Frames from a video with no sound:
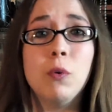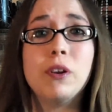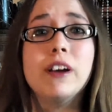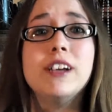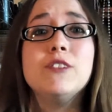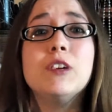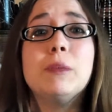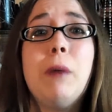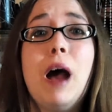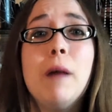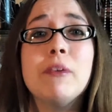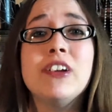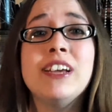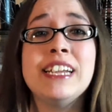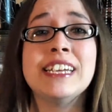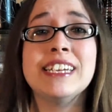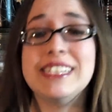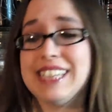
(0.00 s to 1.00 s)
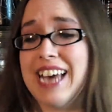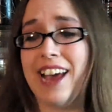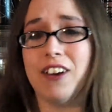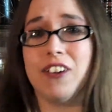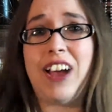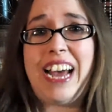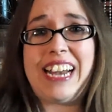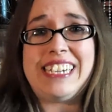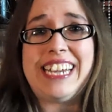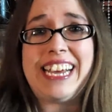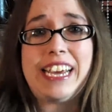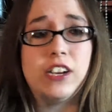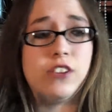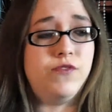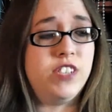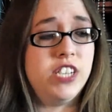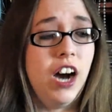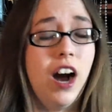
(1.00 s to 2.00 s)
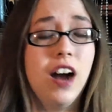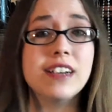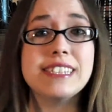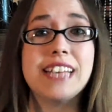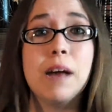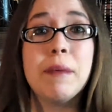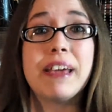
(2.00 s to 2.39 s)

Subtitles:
What do I do with Pomeranians? I don't know how to take care of dogs.